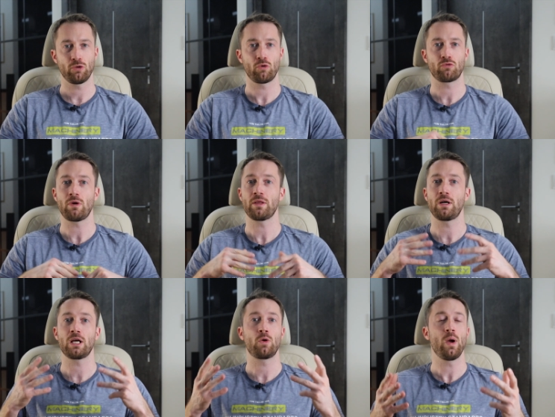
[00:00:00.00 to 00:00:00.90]
or rather
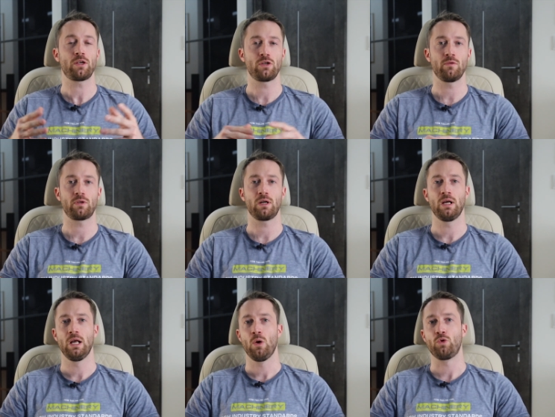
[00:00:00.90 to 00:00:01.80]
a quick shifter,
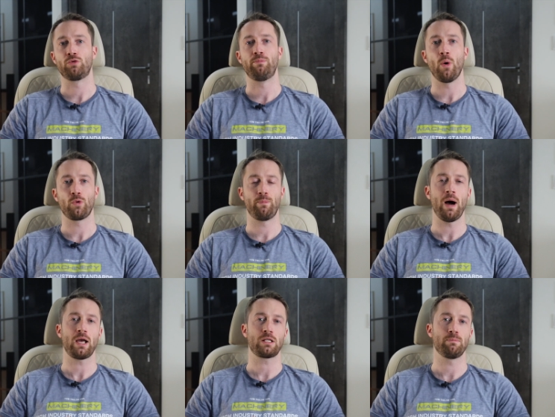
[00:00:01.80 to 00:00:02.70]
which both
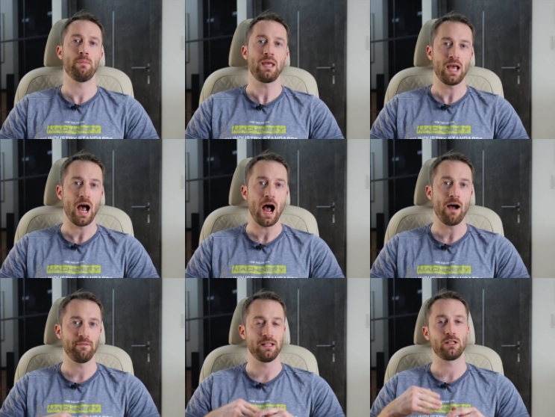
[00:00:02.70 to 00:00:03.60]
bikes may
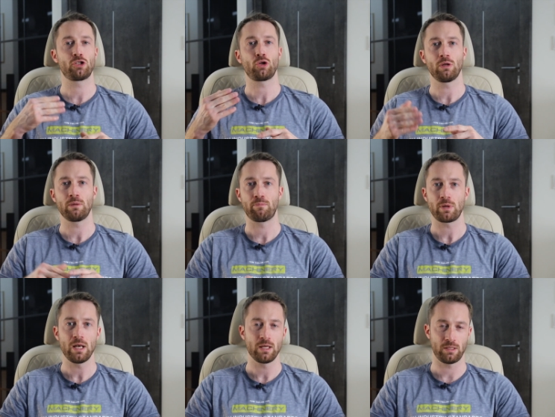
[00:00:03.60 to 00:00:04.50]
have, and it's totally
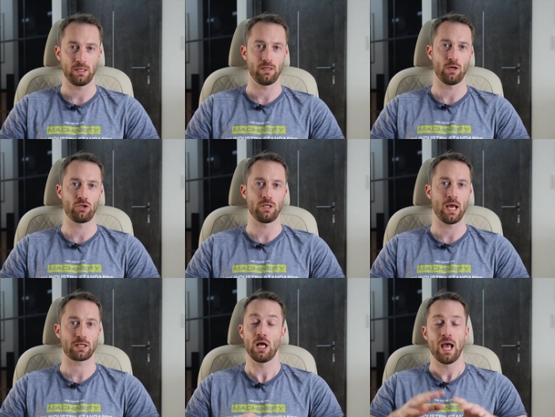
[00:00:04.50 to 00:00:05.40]
brilliant in the
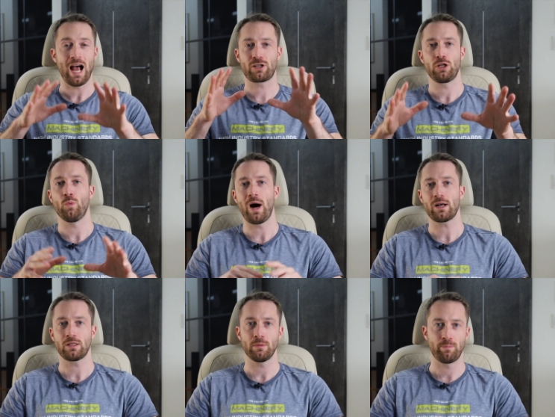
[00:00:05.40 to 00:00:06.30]
GX. Actually
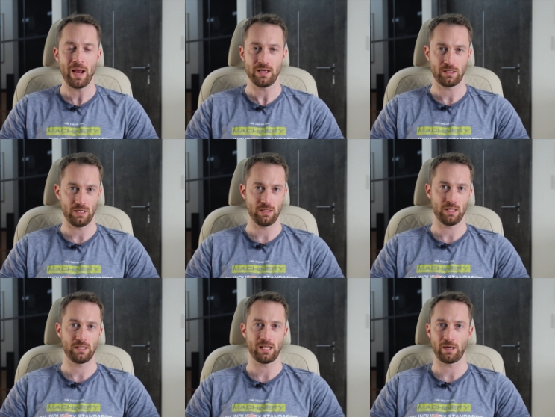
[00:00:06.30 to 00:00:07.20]
one of the best in
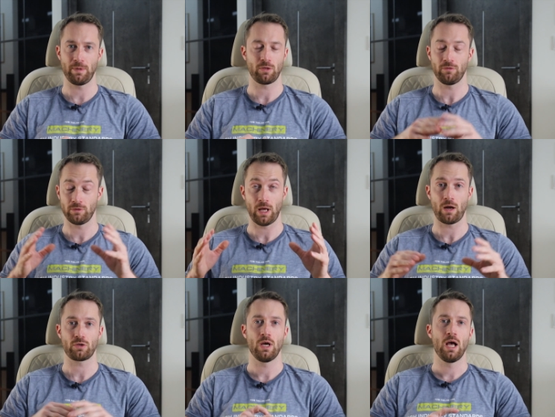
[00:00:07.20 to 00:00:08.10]
the segment of
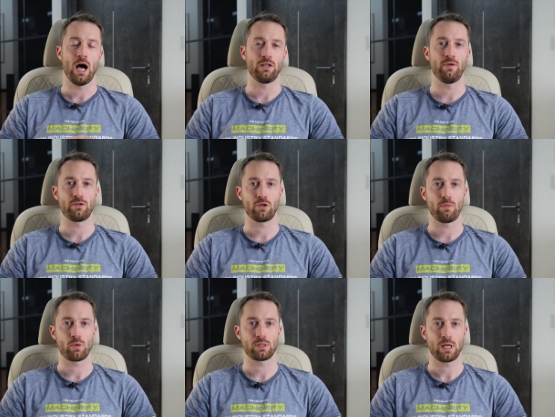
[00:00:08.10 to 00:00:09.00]
large adventure
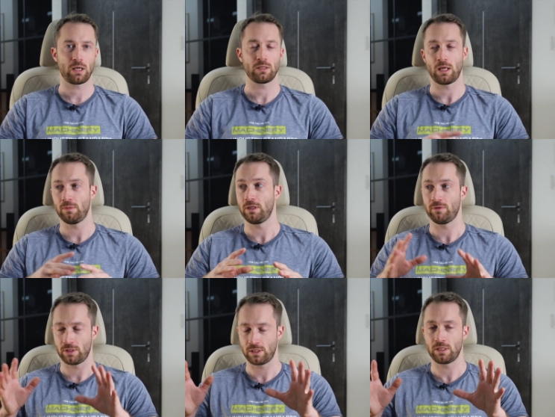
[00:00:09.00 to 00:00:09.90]
motorcycles, I believe.
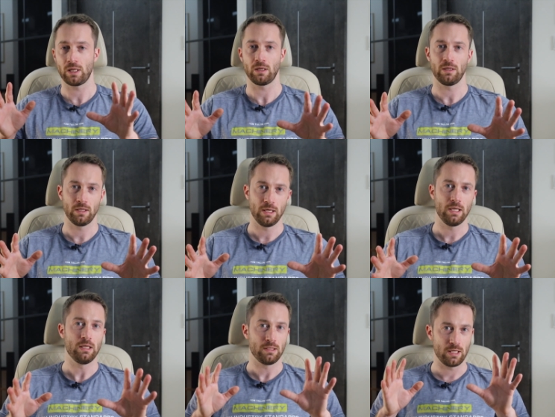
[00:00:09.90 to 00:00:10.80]
Still,
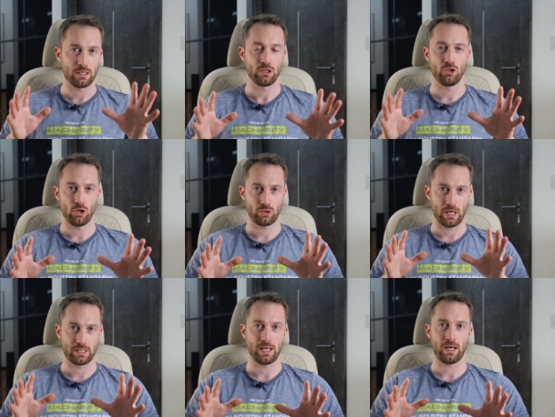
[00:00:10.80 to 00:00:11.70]
this is not
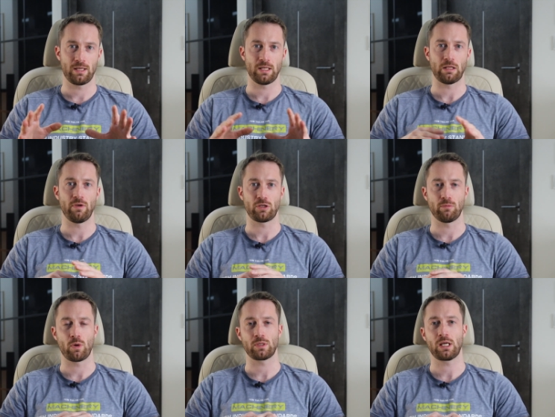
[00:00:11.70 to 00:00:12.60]
exactly an adventure
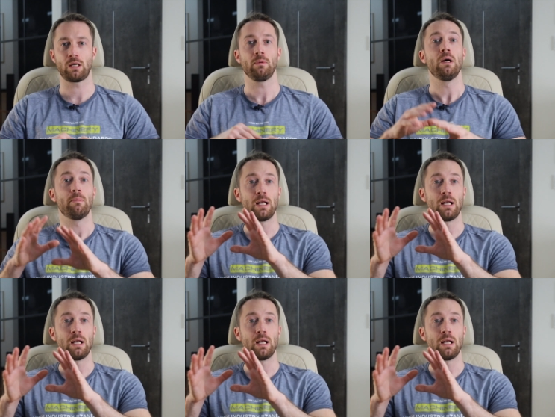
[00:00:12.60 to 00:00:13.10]
motorcycle, but